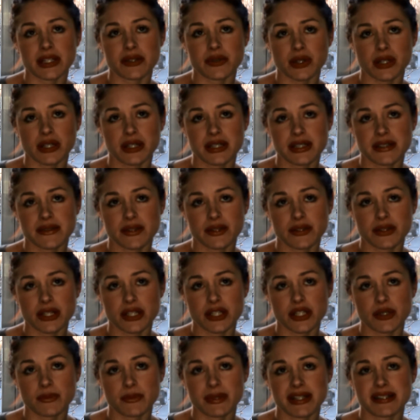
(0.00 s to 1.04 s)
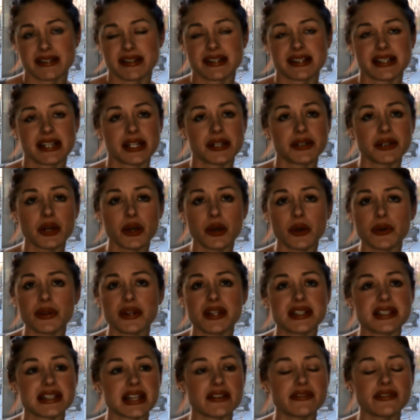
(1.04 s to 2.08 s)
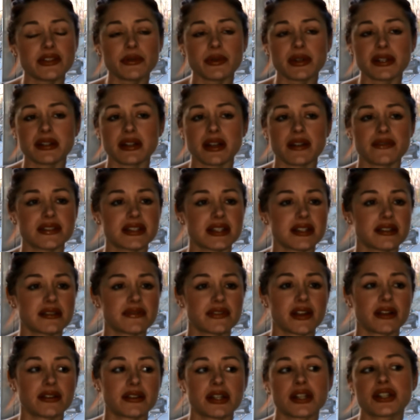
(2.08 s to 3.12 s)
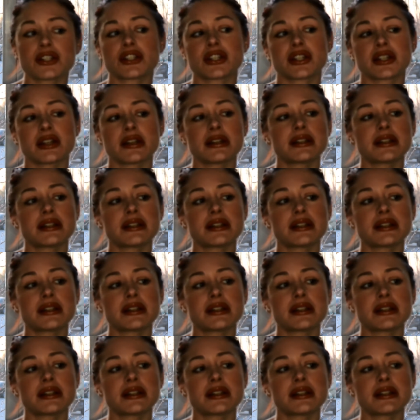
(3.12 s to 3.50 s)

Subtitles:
I tried this foundation because I was like, no, everyone loves this foundation.